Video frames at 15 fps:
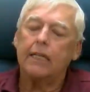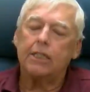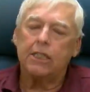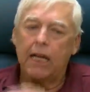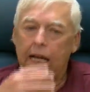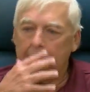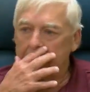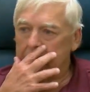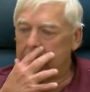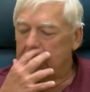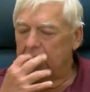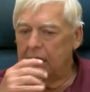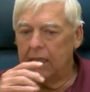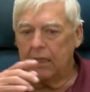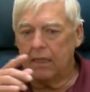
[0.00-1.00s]
challenge
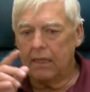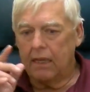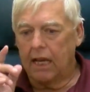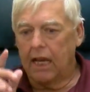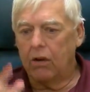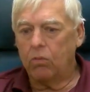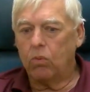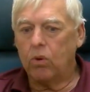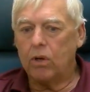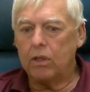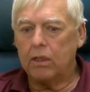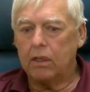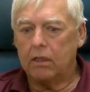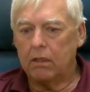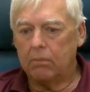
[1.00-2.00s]
anyone to
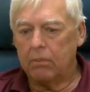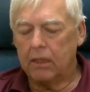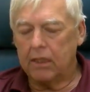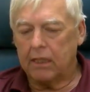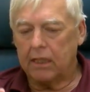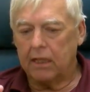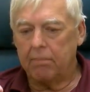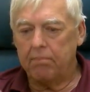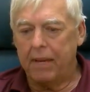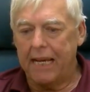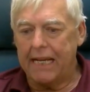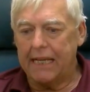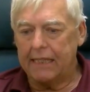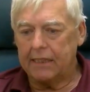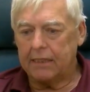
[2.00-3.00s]
come look at the
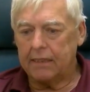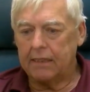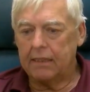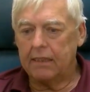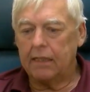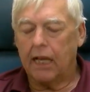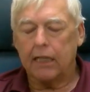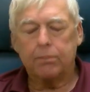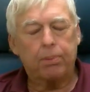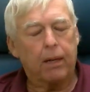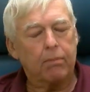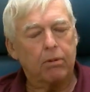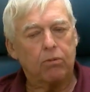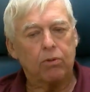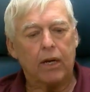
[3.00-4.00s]
minutes. That's
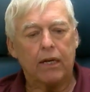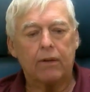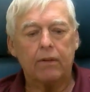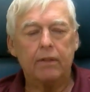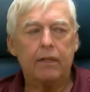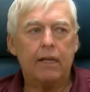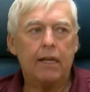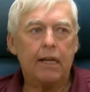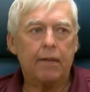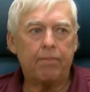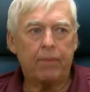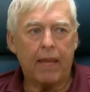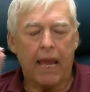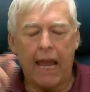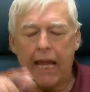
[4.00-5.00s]
public record.
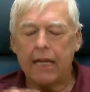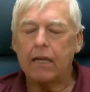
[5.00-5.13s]
And